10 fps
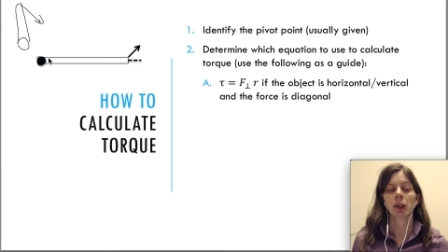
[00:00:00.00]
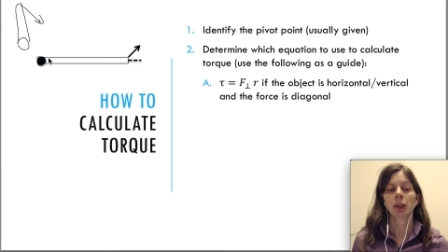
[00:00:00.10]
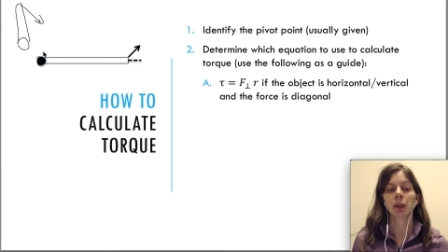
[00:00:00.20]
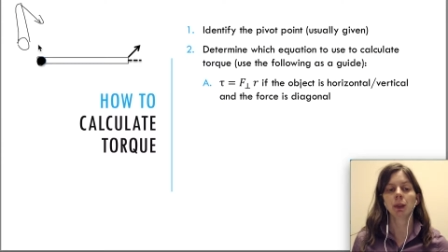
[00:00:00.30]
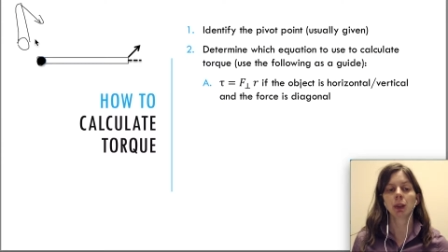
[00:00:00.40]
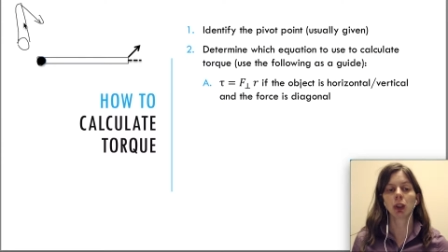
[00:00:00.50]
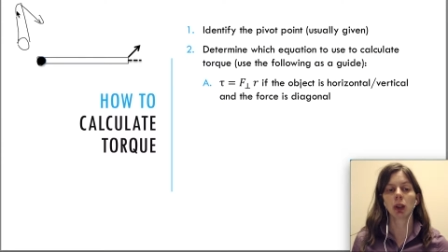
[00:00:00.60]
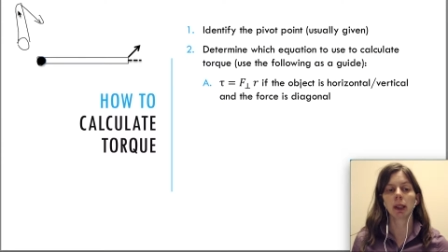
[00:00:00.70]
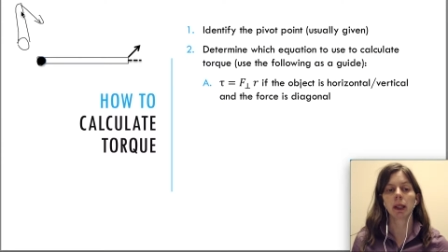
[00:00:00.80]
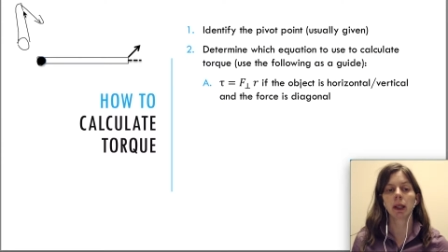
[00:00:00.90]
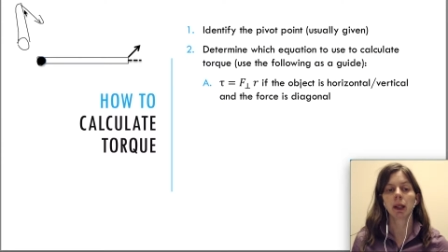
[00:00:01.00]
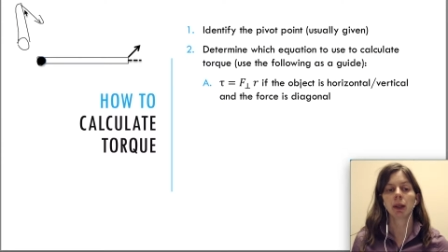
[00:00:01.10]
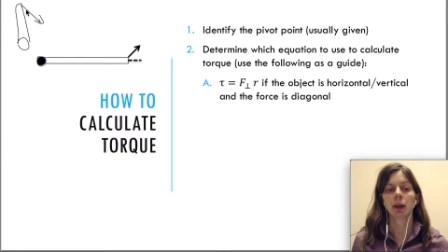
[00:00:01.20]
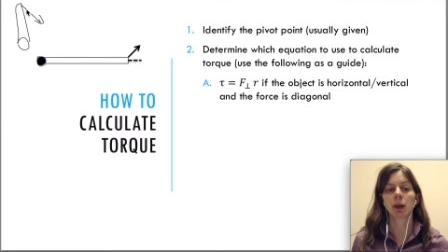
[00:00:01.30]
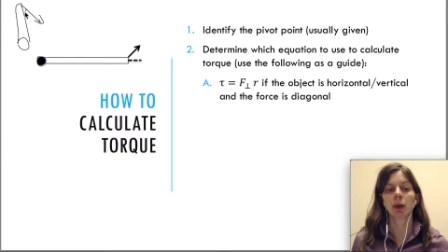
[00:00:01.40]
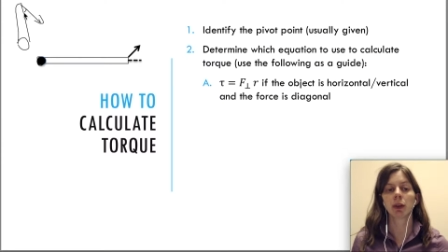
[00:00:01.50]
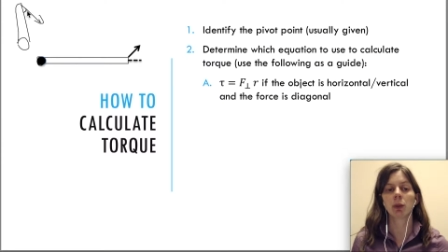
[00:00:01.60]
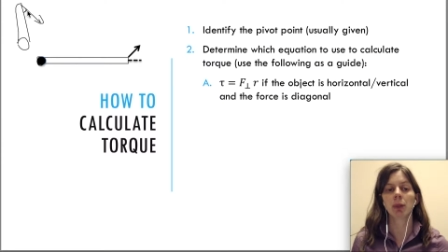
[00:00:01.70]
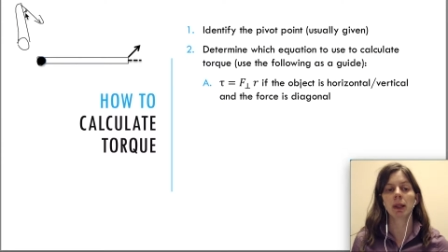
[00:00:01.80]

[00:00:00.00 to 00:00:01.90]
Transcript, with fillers: usually you're going to be